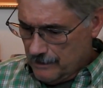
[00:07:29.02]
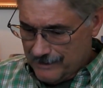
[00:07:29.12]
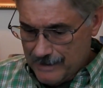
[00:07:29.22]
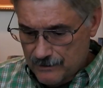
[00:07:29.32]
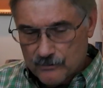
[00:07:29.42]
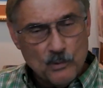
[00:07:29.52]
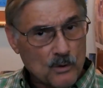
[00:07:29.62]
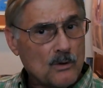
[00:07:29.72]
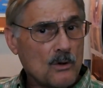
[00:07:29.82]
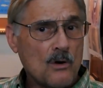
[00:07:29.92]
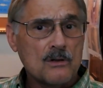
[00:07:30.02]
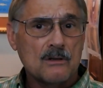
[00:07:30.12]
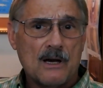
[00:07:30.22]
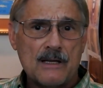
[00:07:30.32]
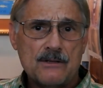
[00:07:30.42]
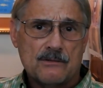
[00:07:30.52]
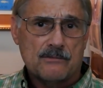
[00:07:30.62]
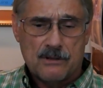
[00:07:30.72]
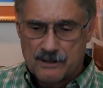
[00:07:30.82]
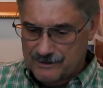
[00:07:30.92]
again, along the lines
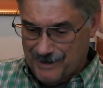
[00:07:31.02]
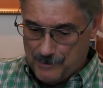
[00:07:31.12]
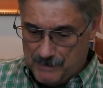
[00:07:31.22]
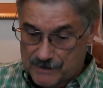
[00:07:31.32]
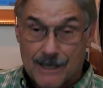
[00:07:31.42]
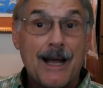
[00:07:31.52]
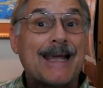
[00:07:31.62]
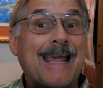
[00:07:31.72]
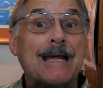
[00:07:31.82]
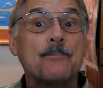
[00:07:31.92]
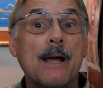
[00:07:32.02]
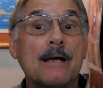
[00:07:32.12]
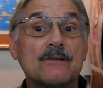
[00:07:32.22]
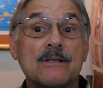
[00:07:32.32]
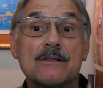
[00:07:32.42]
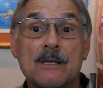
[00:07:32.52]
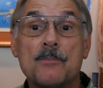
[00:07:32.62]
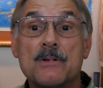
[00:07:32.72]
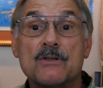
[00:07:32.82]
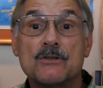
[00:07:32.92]
of, I mean, that you can't pass this
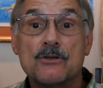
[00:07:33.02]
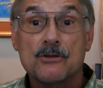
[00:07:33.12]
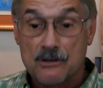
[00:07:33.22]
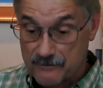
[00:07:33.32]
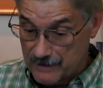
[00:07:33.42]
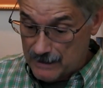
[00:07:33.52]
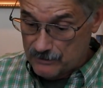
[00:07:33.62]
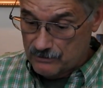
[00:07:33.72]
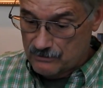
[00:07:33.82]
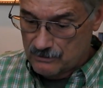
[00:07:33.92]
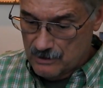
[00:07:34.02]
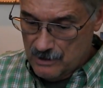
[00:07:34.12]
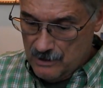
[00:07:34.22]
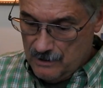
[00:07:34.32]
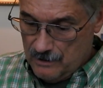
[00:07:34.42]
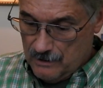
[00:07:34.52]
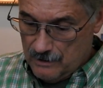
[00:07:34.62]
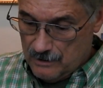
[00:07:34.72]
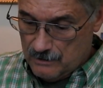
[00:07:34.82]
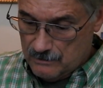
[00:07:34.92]
up, this is such a good value.
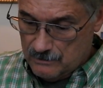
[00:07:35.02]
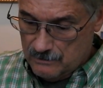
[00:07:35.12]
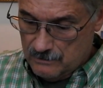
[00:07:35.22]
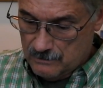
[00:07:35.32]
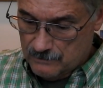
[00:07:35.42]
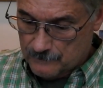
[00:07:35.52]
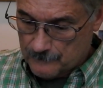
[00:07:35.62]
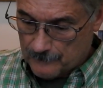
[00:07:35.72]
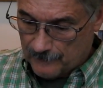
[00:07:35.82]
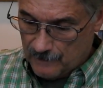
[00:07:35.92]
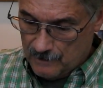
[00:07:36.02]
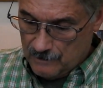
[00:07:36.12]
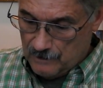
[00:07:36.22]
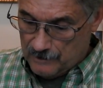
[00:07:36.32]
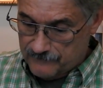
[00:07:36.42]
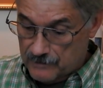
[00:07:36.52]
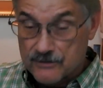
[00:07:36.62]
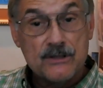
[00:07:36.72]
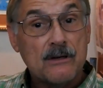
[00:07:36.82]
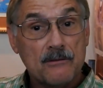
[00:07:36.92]
I
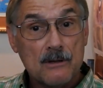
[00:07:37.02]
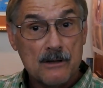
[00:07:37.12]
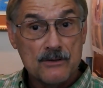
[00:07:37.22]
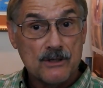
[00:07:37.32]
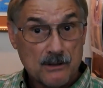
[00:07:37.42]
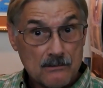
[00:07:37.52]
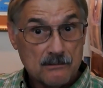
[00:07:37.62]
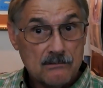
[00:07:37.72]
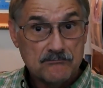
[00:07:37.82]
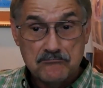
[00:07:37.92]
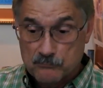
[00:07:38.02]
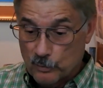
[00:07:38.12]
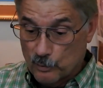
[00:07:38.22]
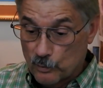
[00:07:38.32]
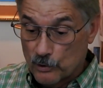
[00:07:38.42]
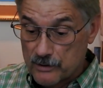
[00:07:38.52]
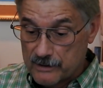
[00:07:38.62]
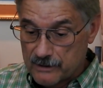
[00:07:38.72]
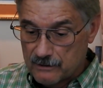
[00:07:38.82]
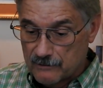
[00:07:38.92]
found several others that are
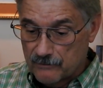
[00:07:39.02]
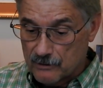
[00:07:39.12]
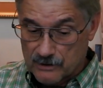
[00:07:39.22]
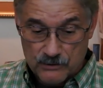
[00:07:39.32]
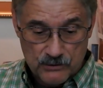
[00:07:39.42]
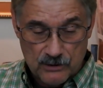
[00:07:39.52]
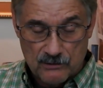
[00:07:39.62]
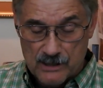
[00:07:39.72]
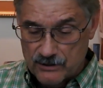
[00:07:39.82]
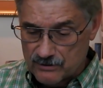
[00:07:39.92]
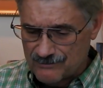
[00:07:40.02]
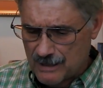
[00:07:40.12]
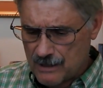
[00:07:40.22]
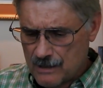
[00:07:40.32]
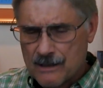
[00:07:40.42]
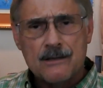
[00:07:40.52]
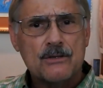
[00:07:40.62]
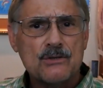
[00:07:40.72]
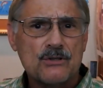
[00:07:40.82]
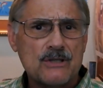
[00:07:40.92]
worthy of our consideration.
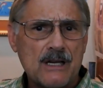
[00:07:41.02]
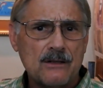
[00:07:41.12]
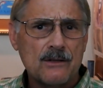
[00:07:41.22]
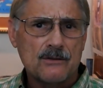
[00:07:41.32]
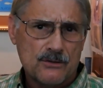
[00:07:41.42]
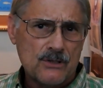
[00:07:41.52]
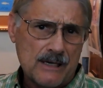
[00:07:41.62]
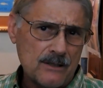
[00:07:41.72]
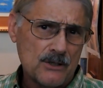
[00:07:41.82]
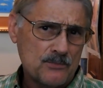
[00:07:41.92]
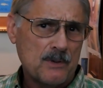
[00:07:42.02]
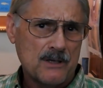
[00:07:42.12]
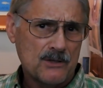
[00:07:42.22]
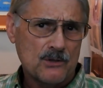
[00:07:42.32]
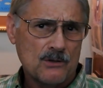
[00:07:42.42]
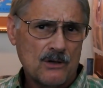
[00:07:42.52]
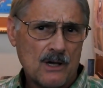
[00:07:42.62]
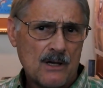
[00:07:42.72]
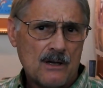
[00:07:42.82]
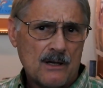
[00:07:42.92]
This is stainless, but
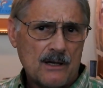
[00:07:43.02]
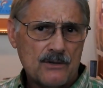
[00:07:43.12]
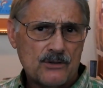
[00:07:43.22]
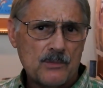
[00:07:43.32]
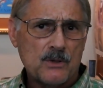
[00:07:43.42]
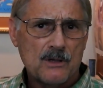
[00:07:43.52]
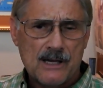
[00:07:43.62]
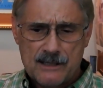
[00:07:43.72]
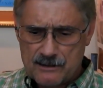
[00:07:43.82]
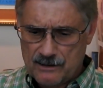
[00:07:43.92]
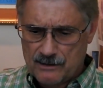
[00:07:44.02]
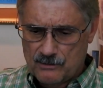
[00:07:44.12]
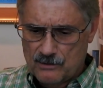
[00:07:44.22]
it's simulated